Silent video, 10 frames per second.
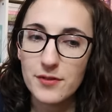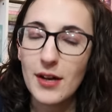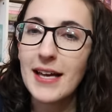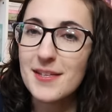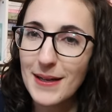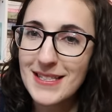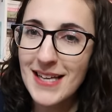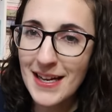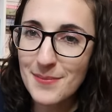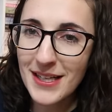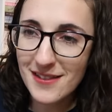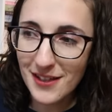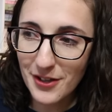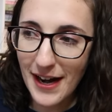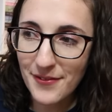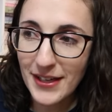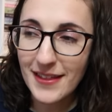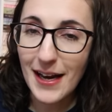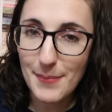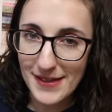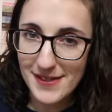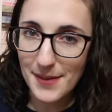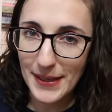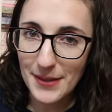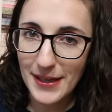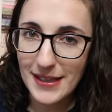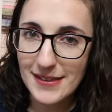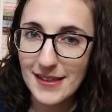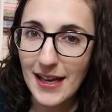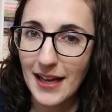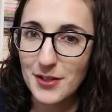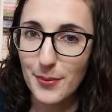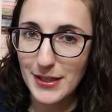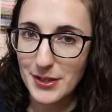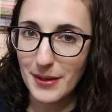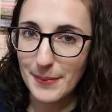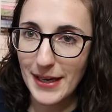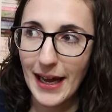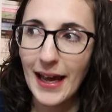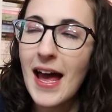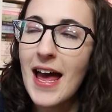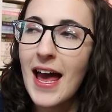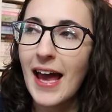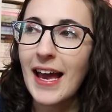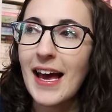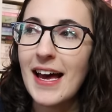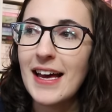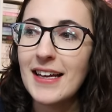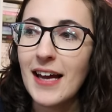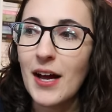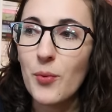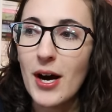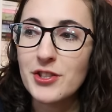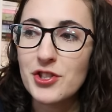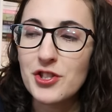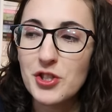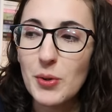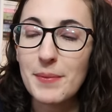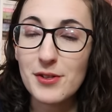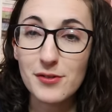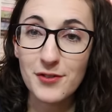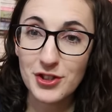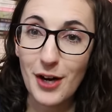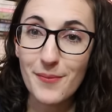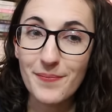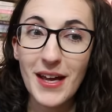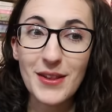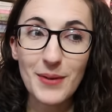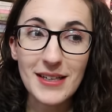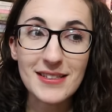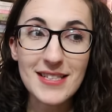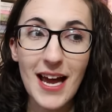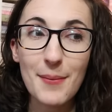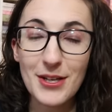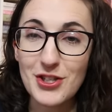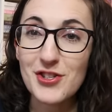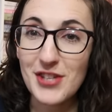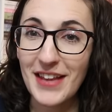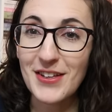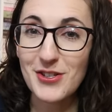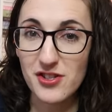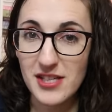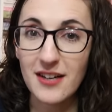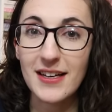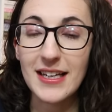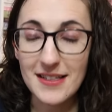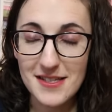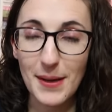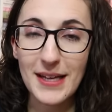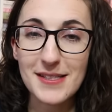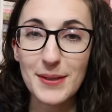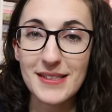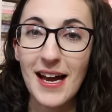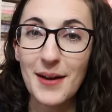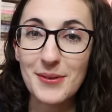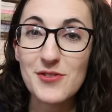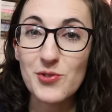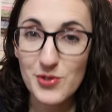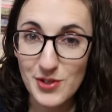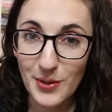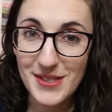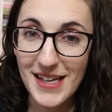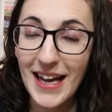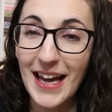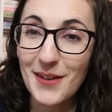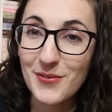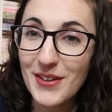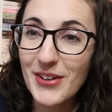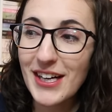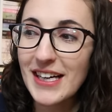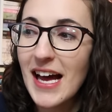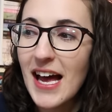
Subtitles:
I spent 10 minutes on a graphic that I messed up anyways and had to redo on Monday. And I watched 2 episodes of a show. And the rest of the time I just sat there staring into space because I was so sick. I had a fever.